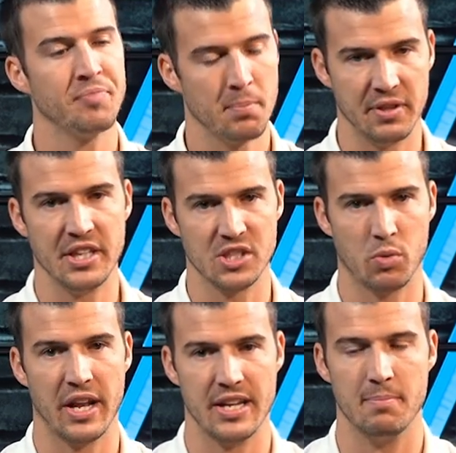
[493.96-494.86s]
but this is
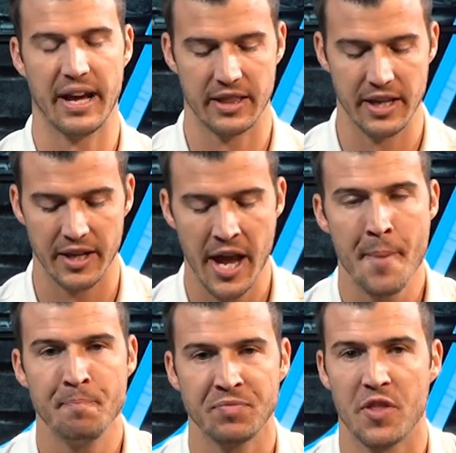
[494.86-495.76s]
what I did back then.
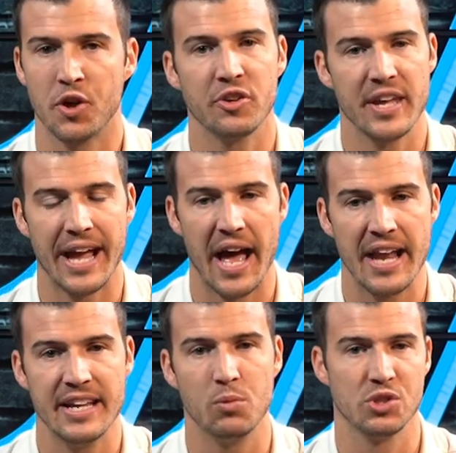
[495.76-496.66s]
The third thing I,
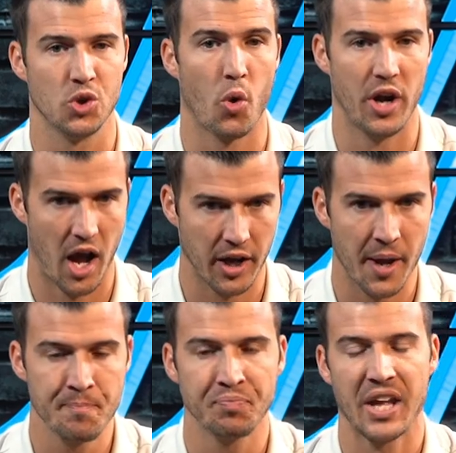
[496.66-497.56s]
I did was door knock.
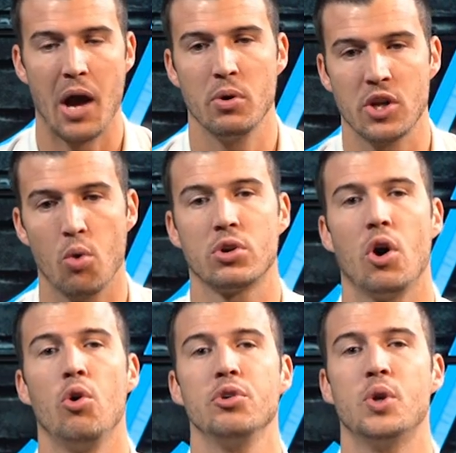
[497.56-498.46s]
I would go
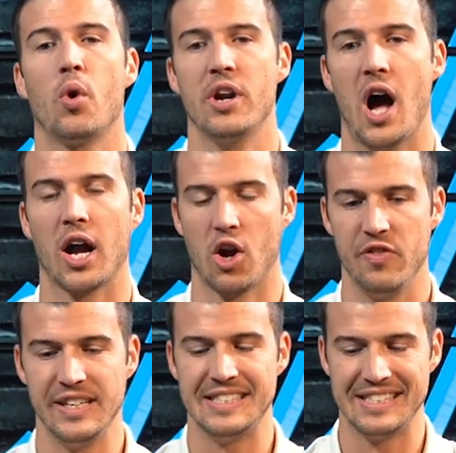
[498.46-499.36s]
cold door knock
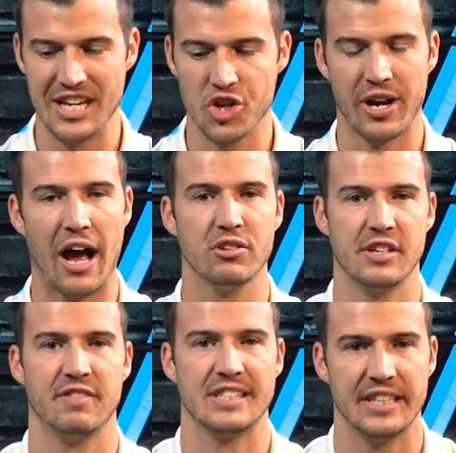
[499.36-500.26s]
on these senior
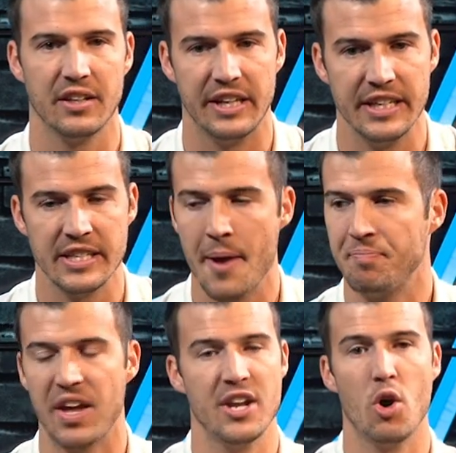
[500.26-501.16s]
housing facilities.
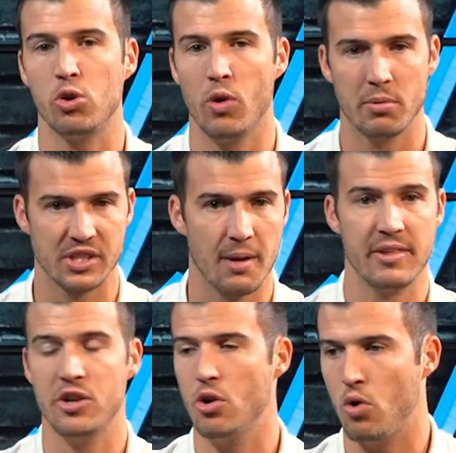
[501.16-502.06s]
They had no clue I was coming,
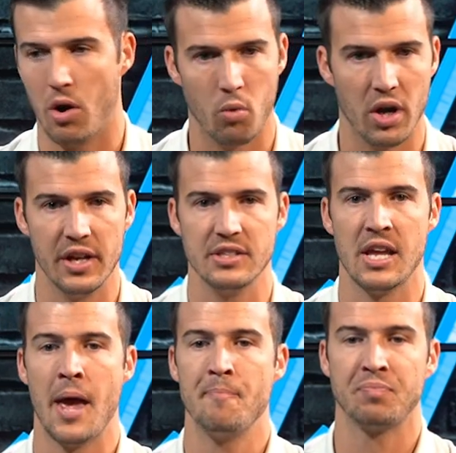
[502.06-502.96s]
they didn't know who I was,
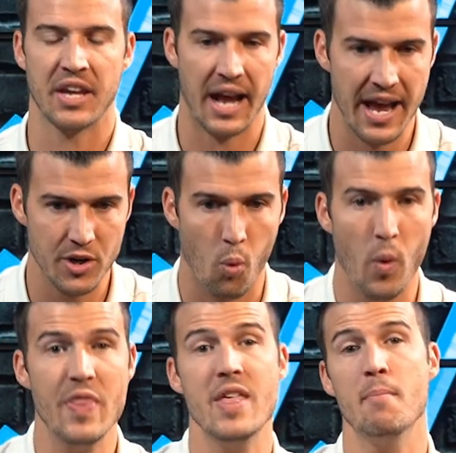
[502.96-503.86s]
and I had to
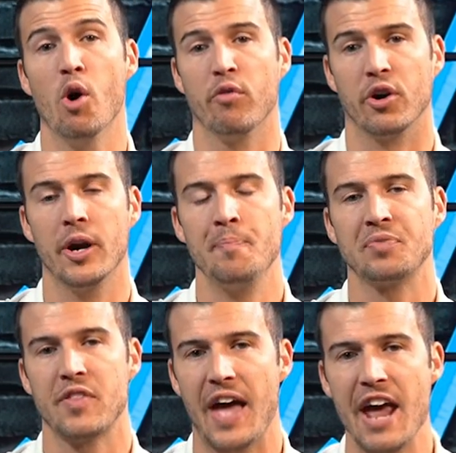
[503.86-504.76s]
win them over.
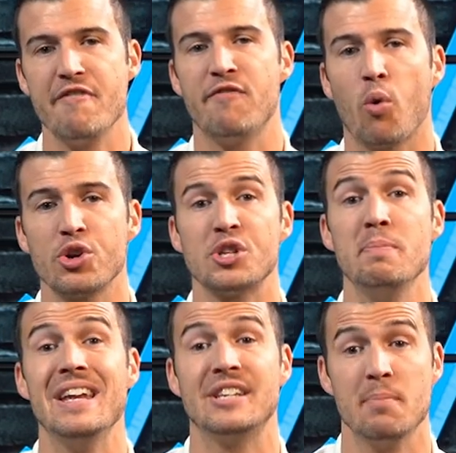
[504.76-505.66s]
That forced
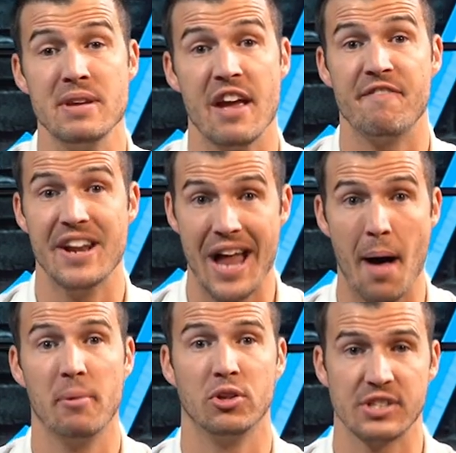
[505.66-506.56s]
me to be a
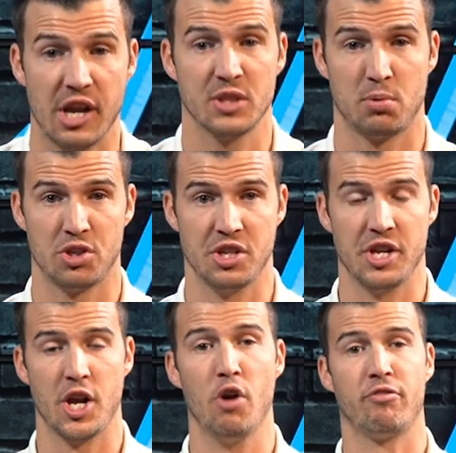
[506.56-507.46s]
phenomenal salesperson,
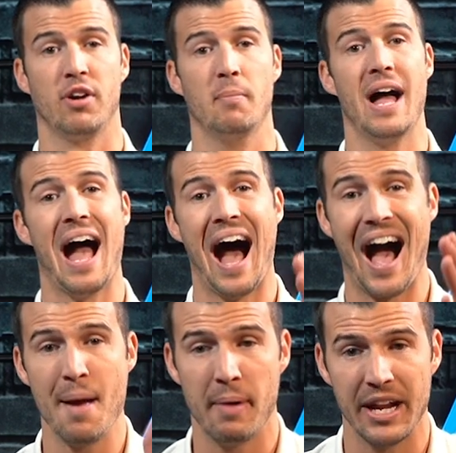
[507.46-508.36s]
to go from,
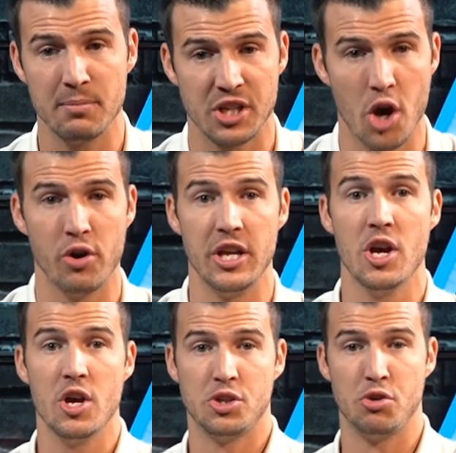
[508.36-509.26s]
hi, my name's Cody,
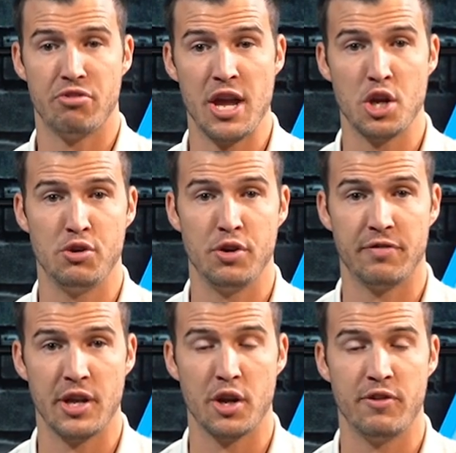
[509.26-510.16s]
to thank you, to,
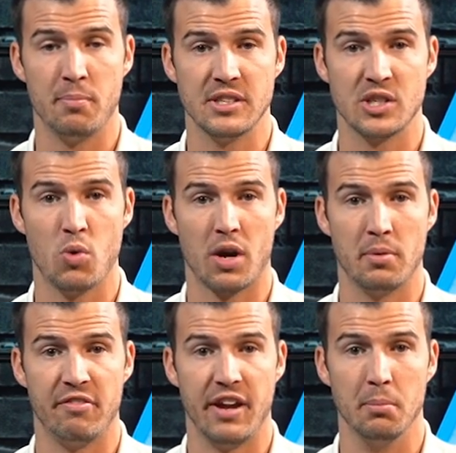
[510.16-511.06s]
thank you for your business,
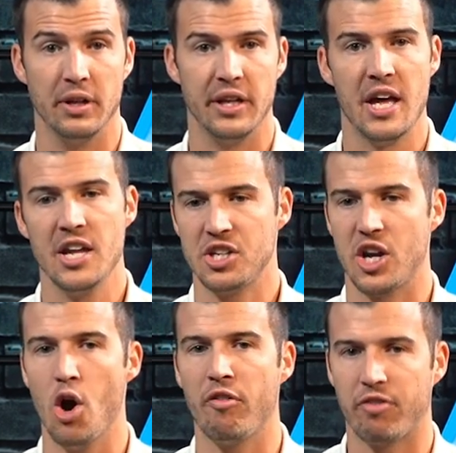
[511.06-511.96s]
welcome to the family. To
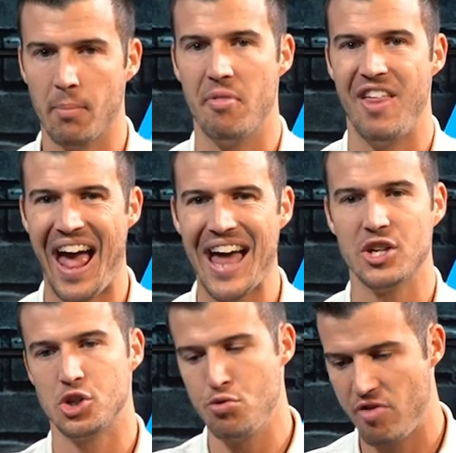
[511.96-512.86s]
go from
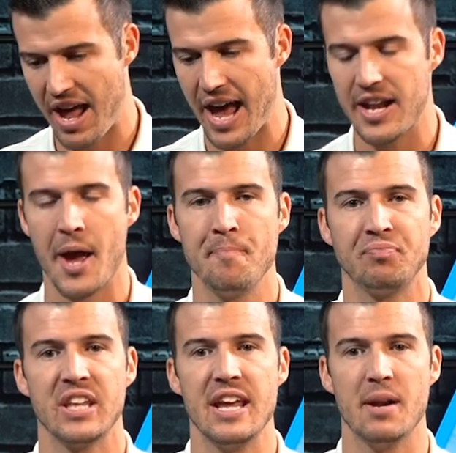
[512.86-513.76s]
that to that
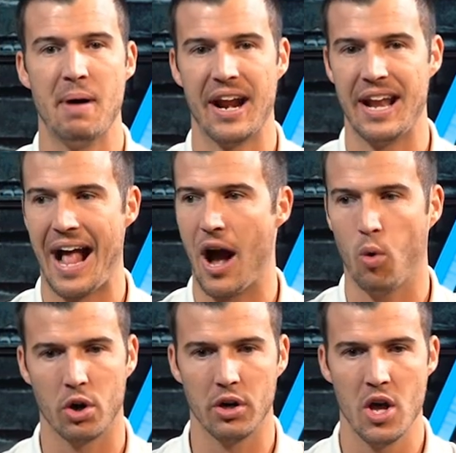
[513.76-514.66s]
in about an
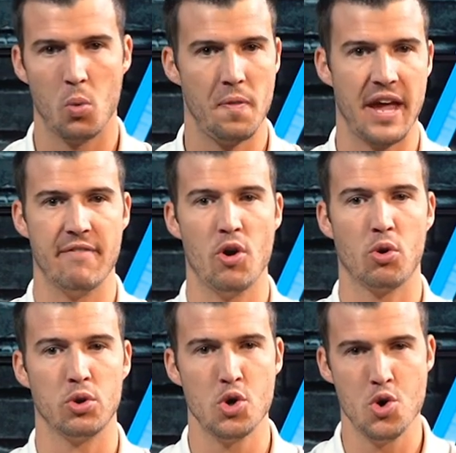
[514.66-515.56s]
hour when they have
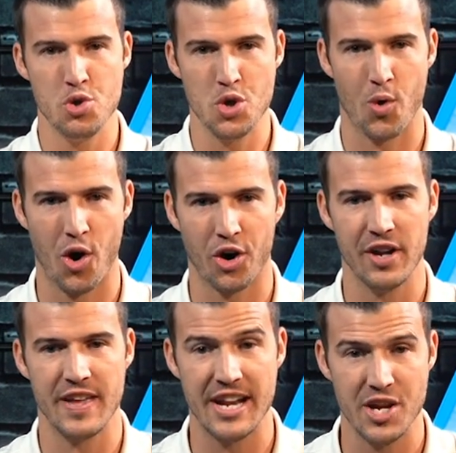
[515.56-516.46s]
no clue who you are
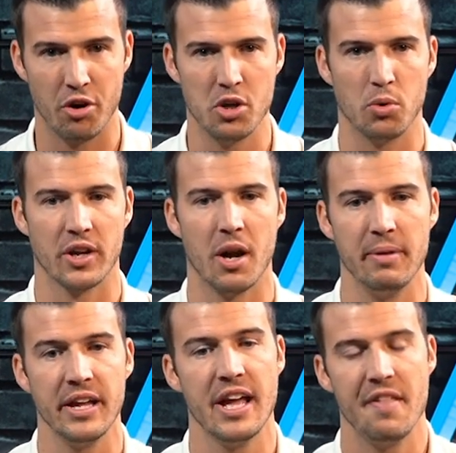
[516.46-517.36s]
and they didn't know you were
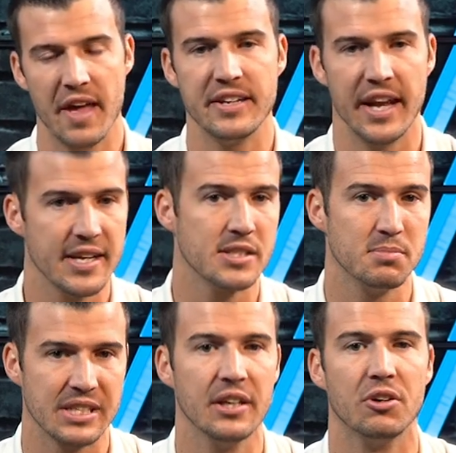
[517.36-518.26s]
coming, that takes
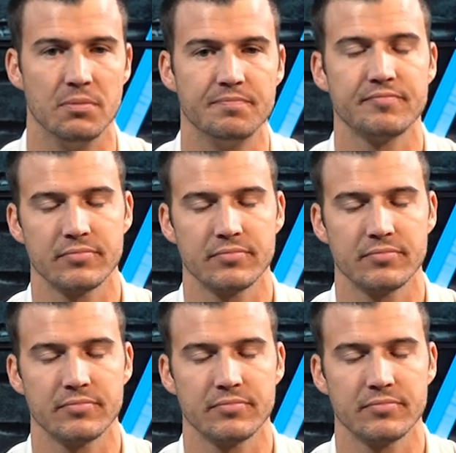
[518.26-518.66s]
some skill.